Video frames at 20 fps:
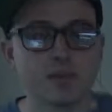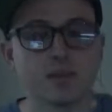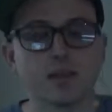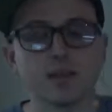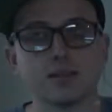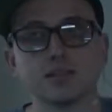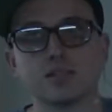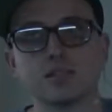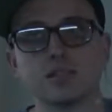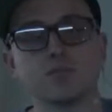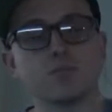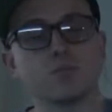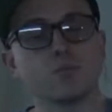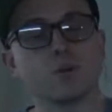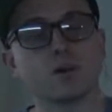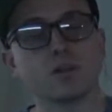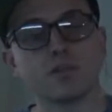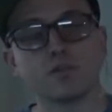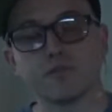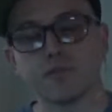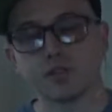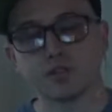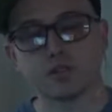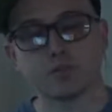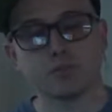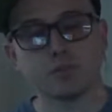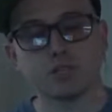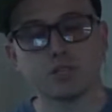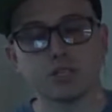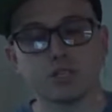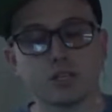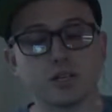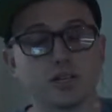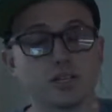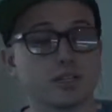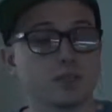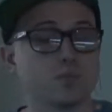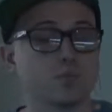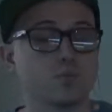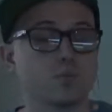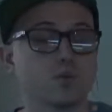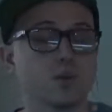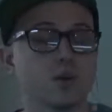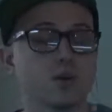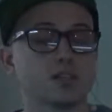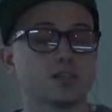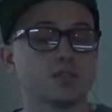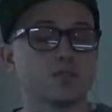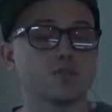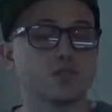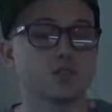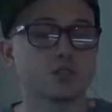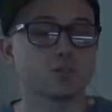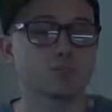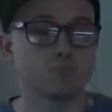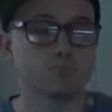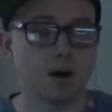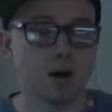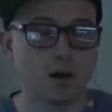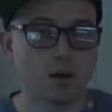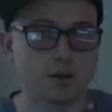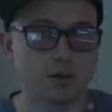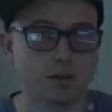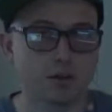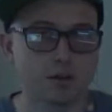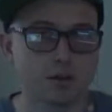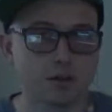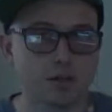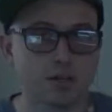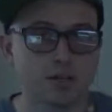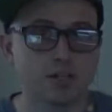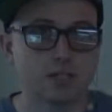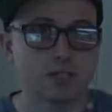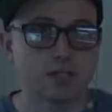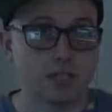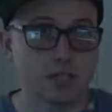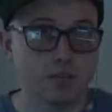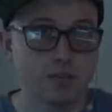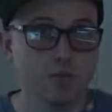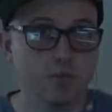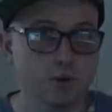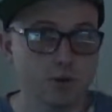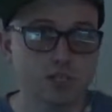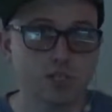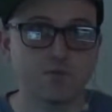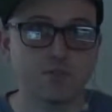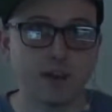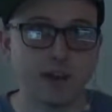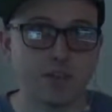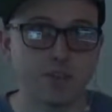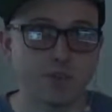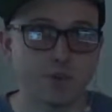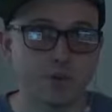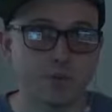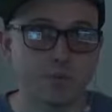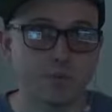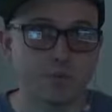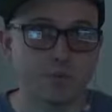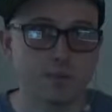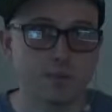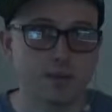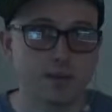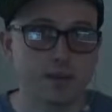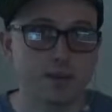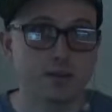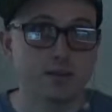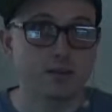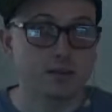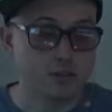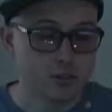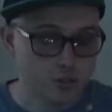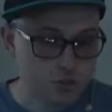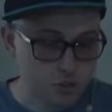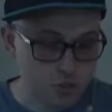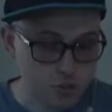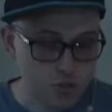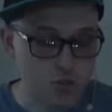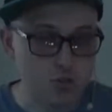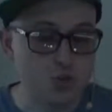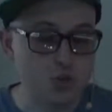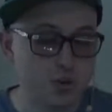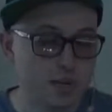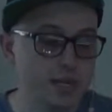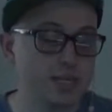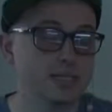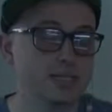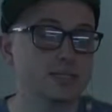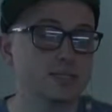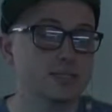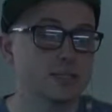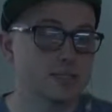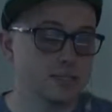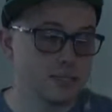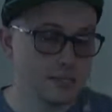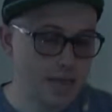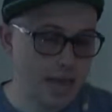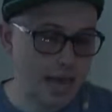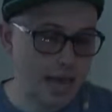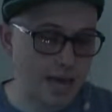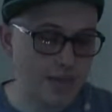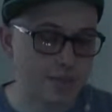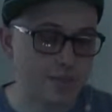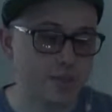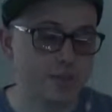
Stephen, one of the first missionaries, and we know as the first martyr. Stephen was faithful to his death.